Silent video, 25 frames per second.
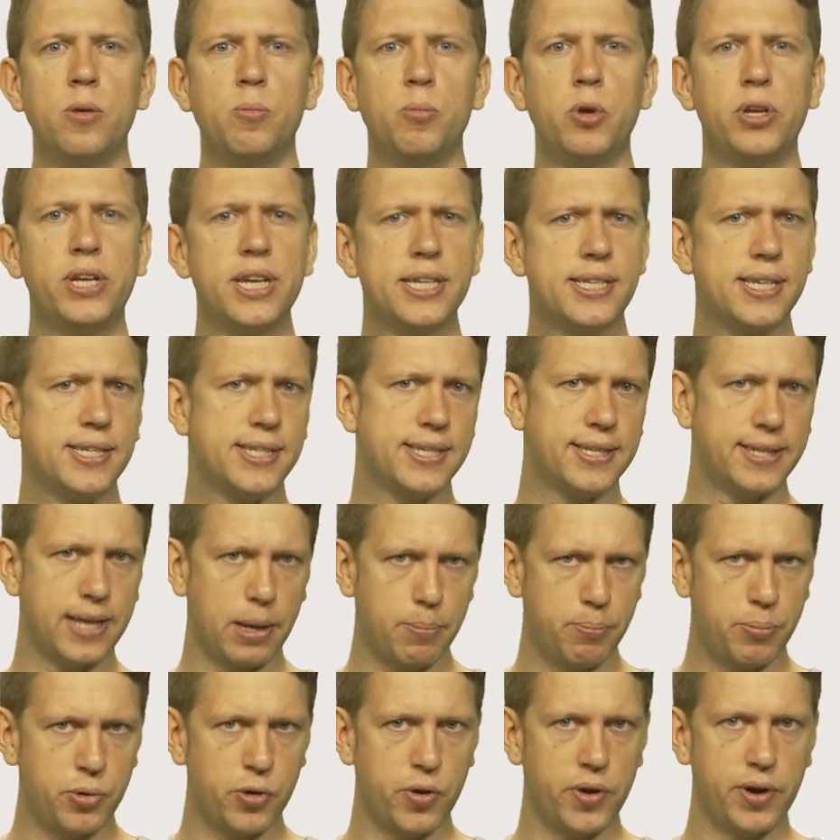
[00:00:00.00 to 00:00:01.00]
but this is a
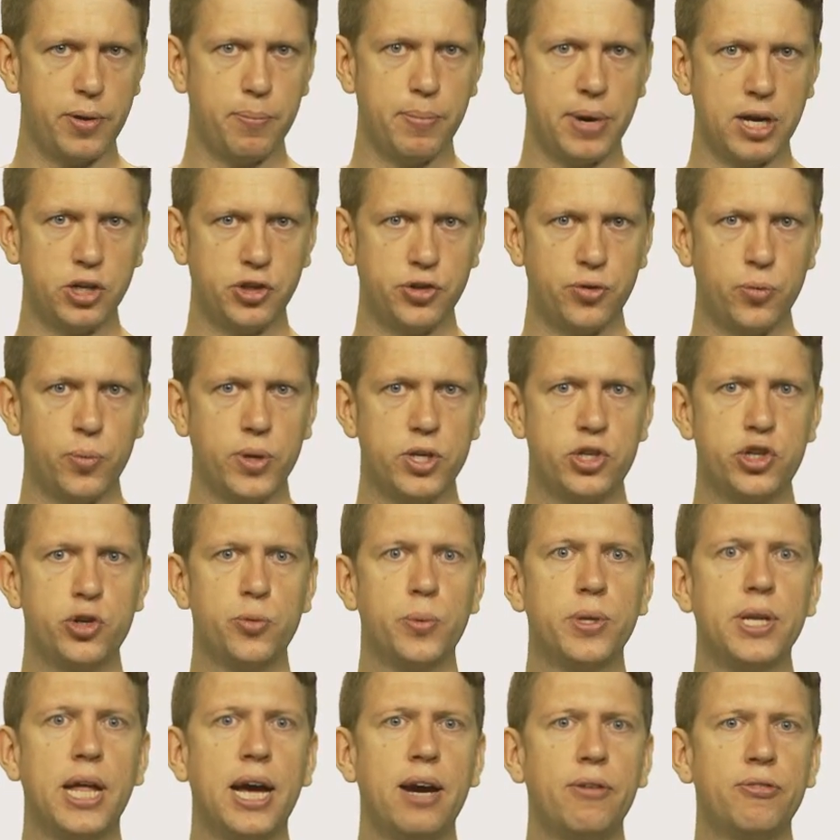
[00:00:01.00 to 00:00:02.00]
temporary measure which you
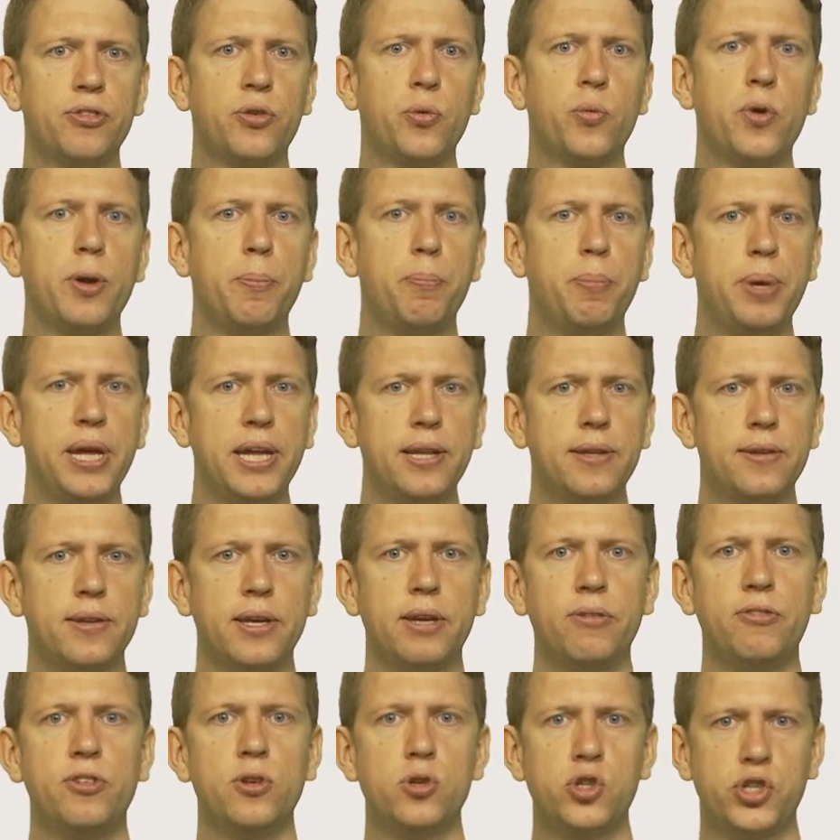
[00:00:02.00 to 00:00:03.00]
will have to repeat
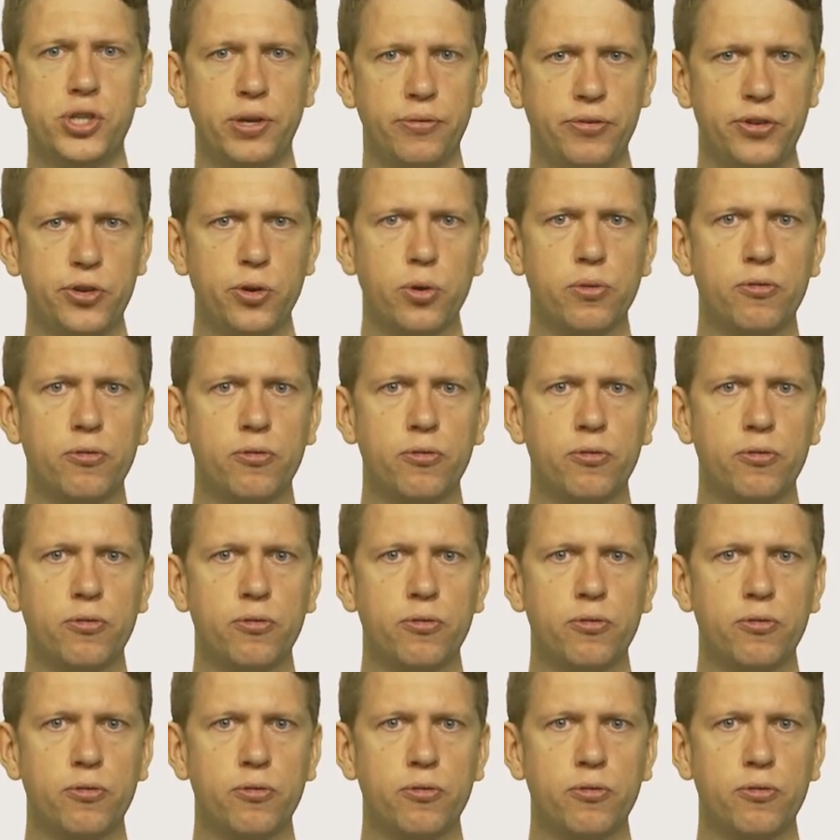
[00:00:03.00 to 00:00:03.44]
if you shift your